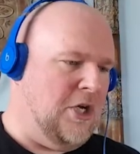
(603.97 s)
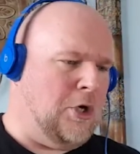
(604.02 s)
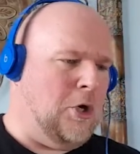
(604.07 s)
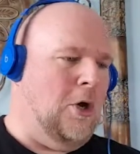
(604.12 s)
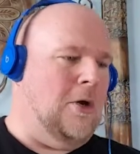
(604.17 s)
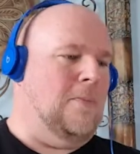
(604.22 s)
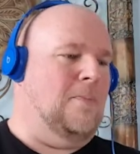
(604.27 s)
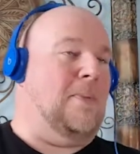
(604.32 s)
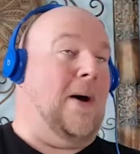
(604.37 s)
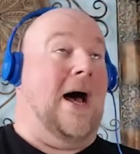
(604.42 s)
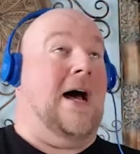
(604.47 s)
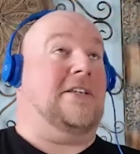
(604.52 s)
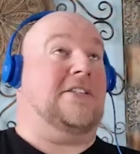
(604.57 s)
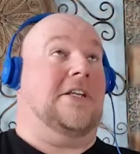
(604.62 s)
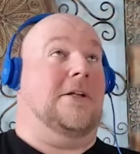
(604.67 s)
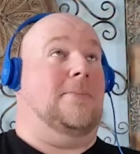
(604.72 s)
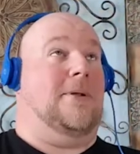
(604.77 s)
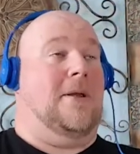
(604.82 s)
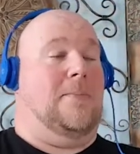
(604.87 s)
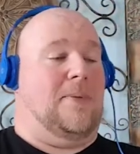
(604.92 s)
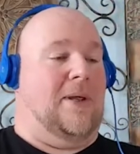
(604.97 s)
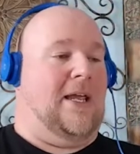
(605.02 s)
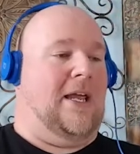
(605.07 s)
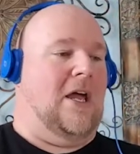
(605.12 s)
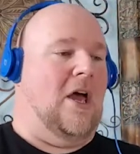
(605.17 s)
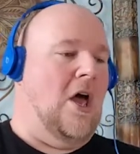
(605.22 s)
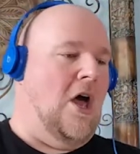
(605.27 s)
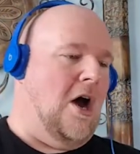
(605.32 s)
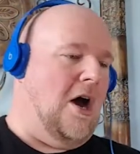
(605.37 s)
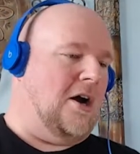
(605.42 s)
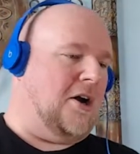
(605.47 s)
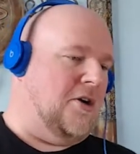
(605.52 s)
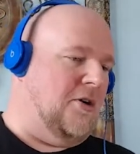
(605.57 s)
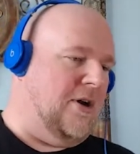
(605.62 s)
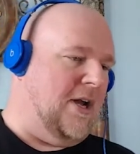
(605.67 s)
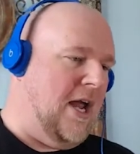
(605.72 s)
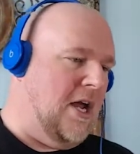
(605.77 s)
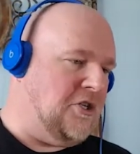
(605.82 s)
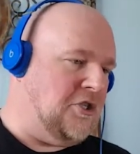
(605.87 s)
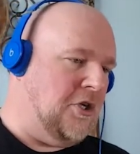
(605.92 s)
It couldn't possibly be our
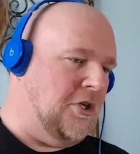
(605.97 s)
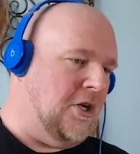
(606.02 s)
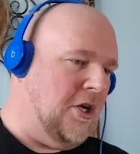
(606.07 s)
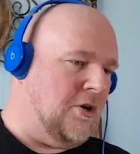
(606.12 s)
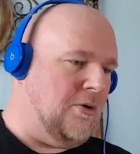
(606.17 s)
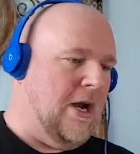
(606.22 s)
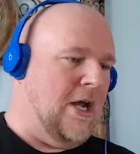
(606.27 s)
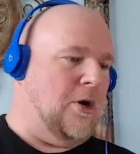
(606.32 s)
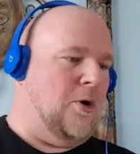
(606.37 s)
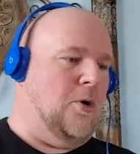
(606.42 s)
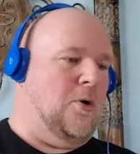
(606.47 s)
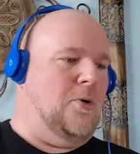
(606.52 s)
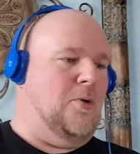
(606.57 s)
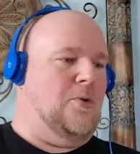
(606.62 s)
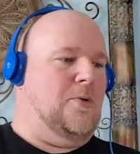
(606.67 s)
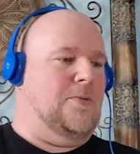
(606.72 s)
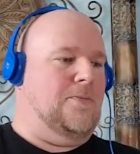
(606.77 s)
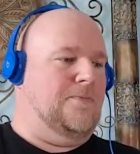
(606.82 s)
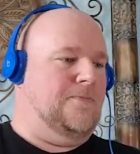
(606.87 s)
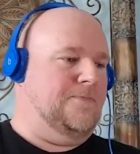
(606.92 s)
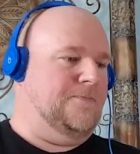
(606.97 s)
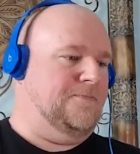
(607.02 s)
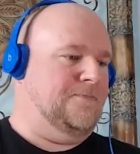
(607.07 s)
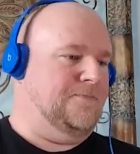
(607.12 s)
creation, the Grey Goo.